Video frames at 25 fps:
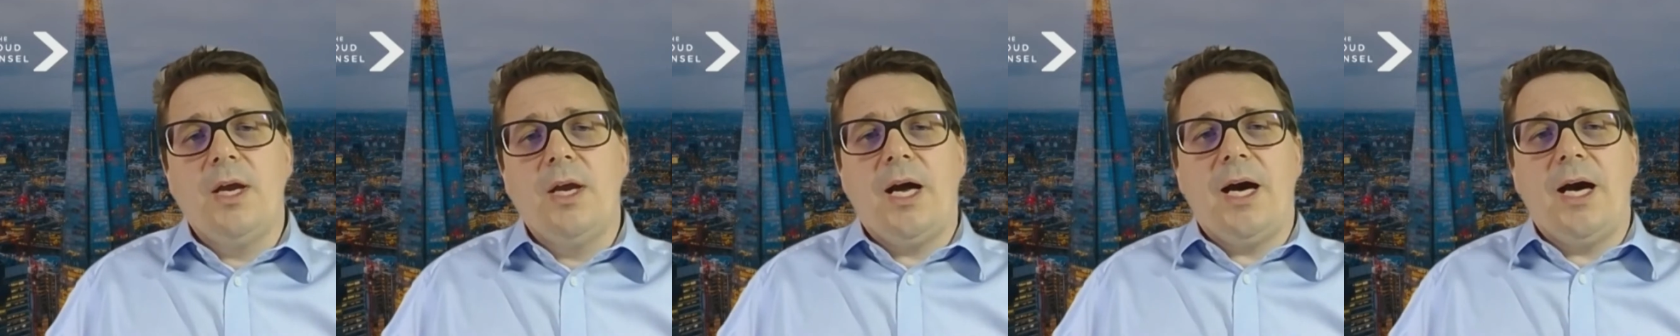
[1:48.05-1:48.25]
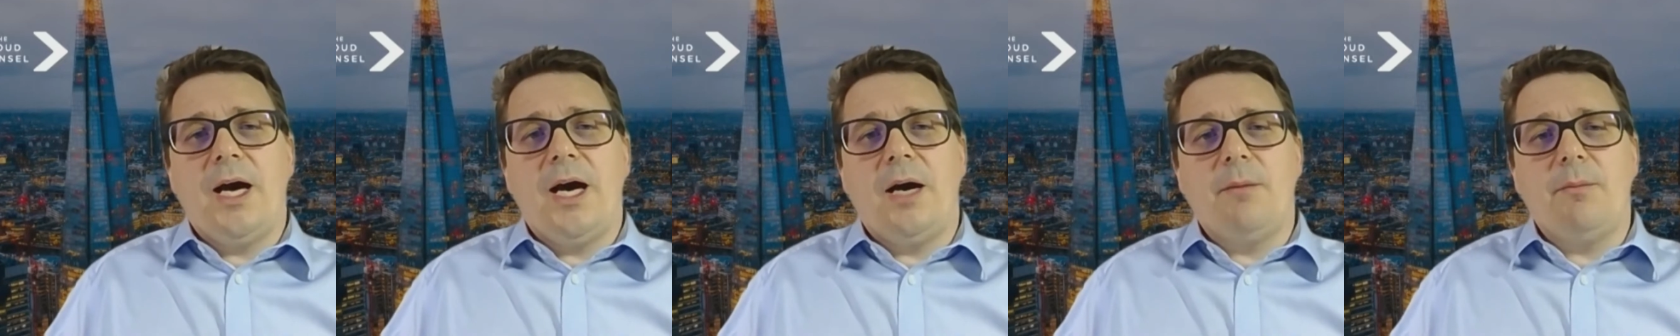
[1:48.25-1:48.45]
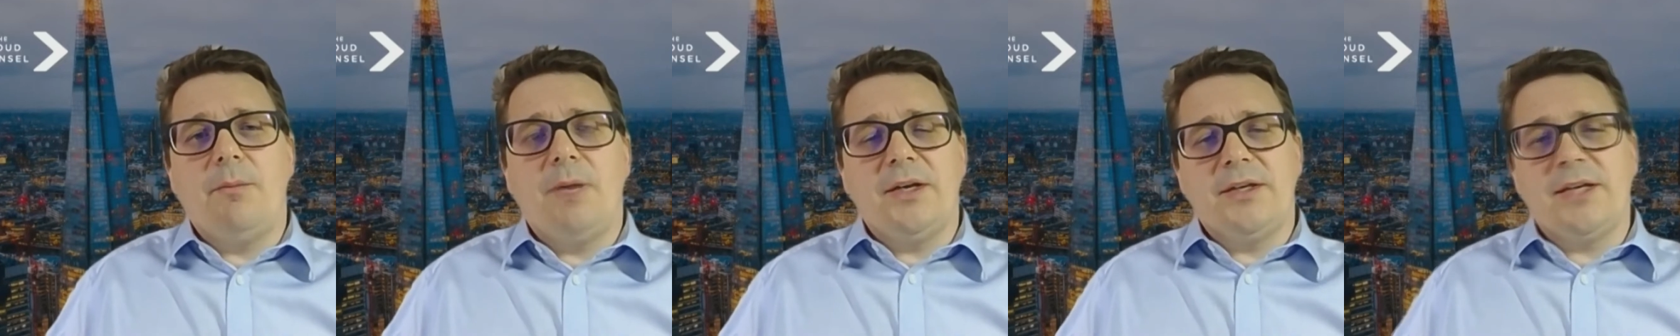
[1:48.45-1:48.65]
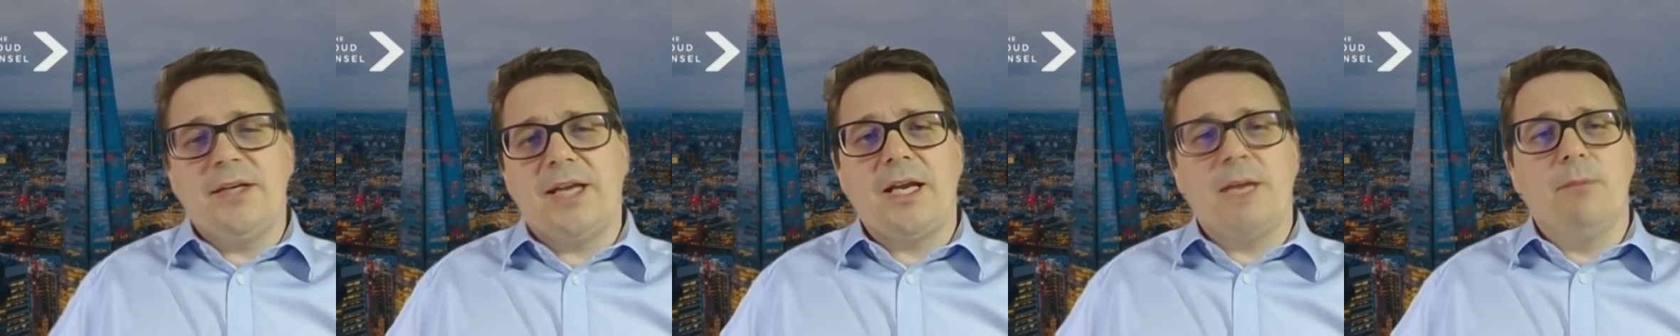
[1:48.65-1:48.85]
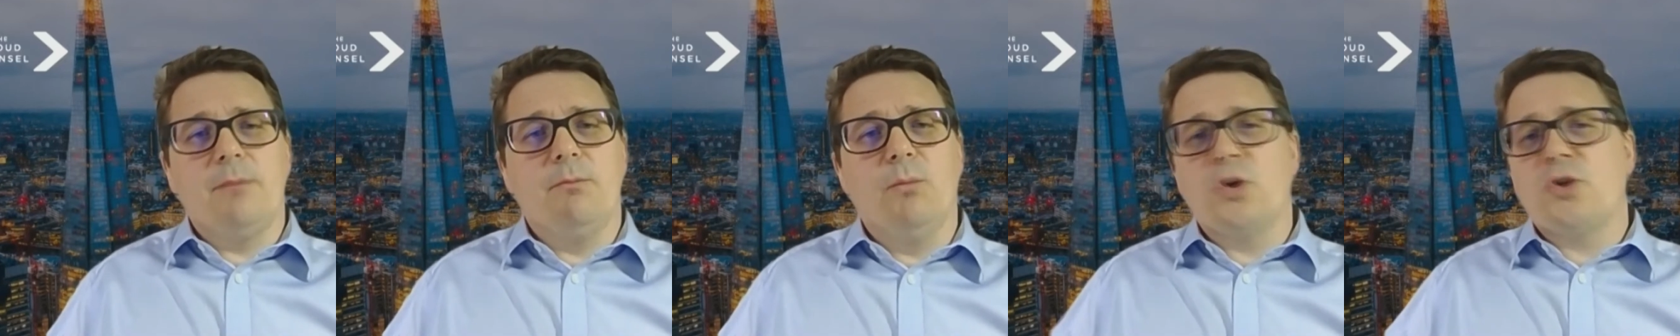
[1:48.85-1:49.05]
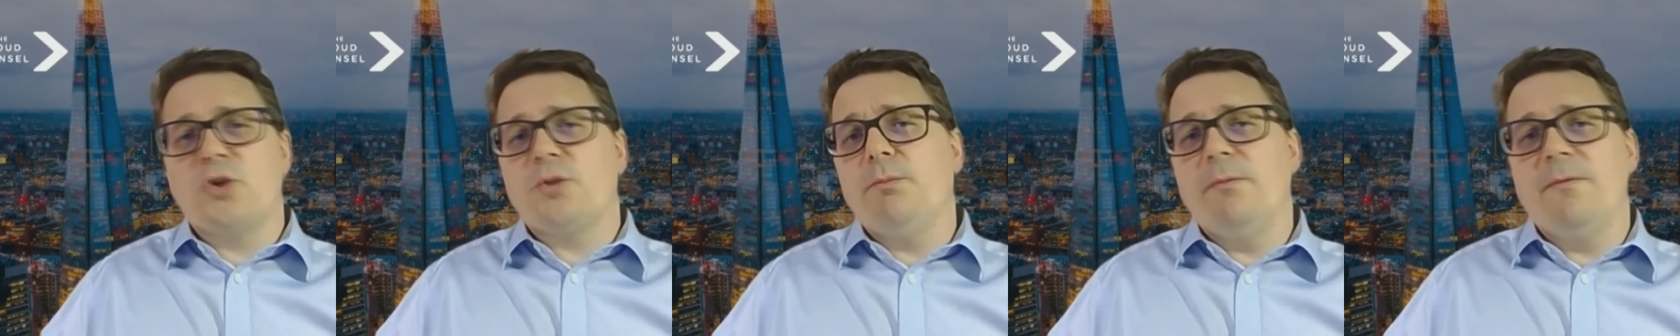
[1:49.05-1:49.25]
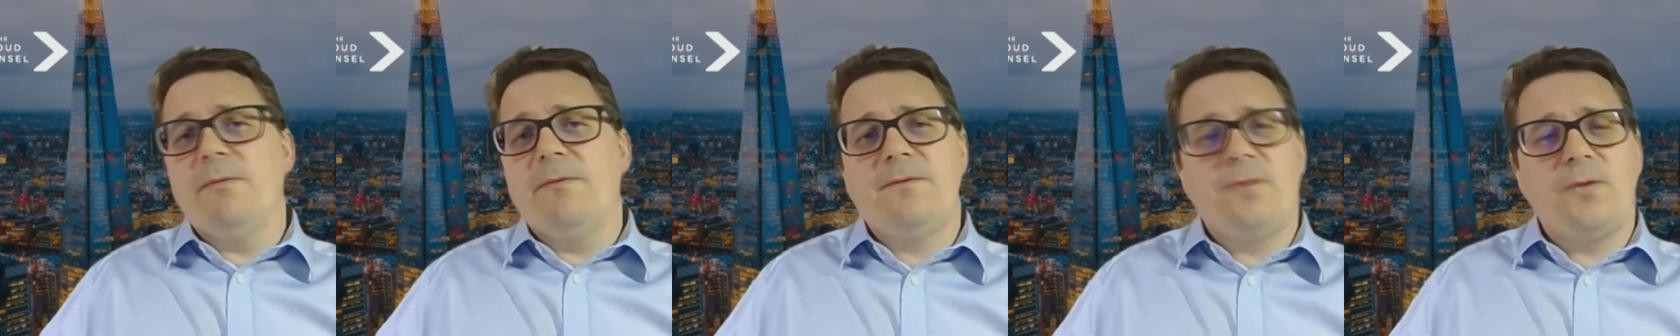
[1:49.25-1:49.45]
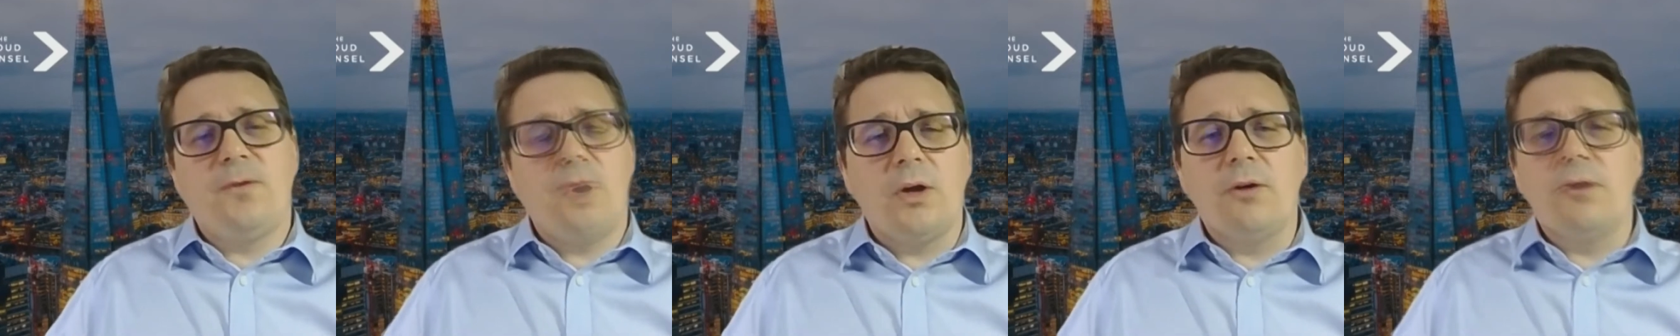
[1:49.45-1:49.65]
and to get a much
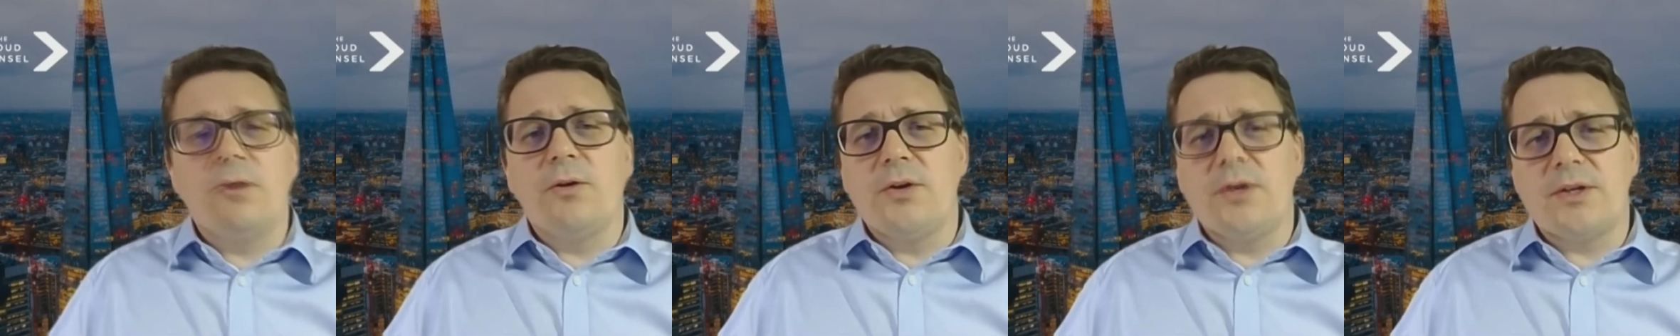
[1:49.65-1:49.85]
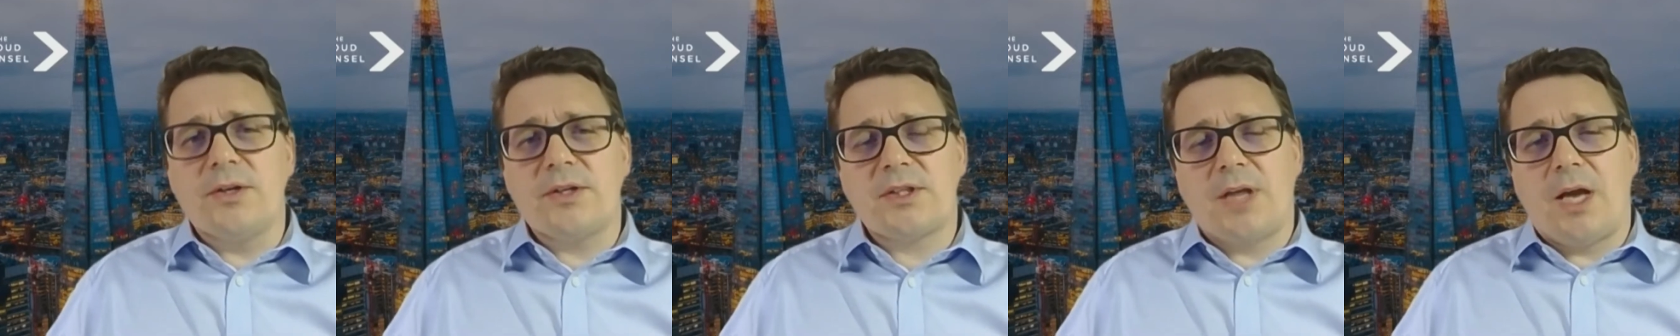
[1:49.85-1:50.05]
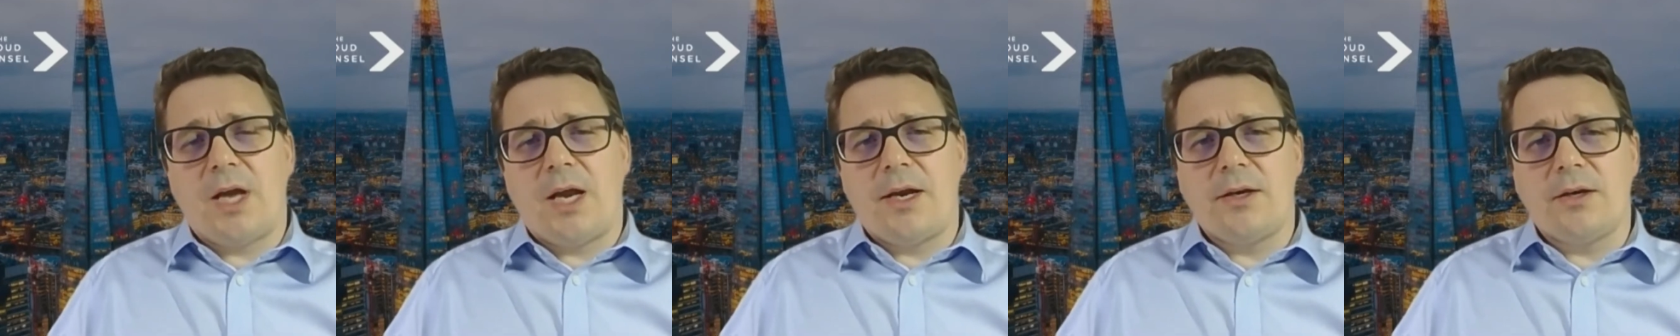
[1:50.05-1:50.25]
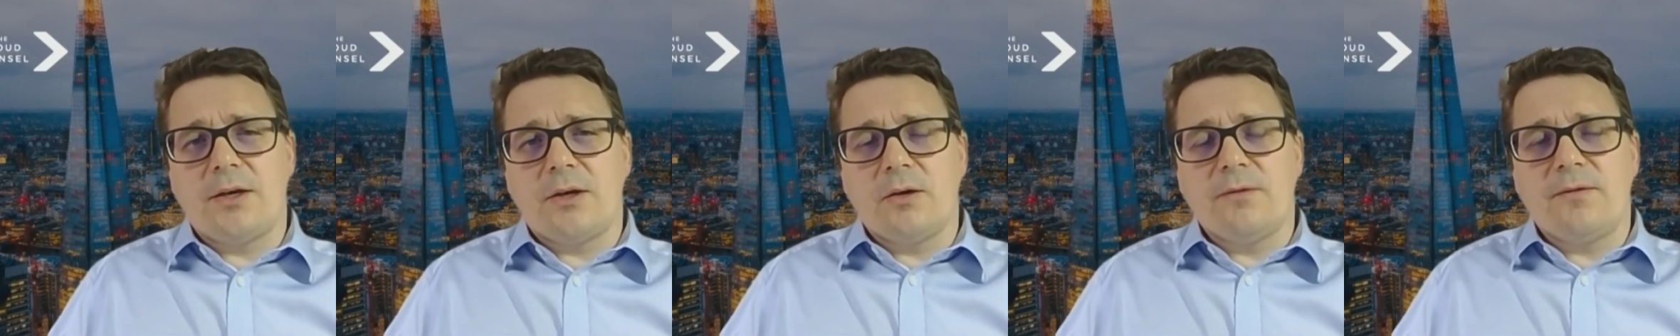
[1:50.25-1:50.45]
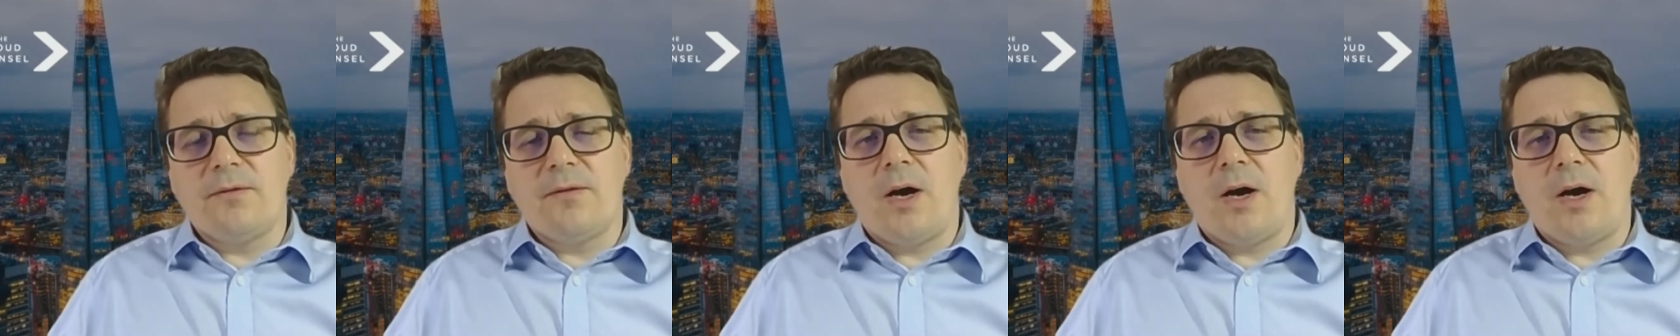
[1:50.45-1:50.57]
fuller understanding of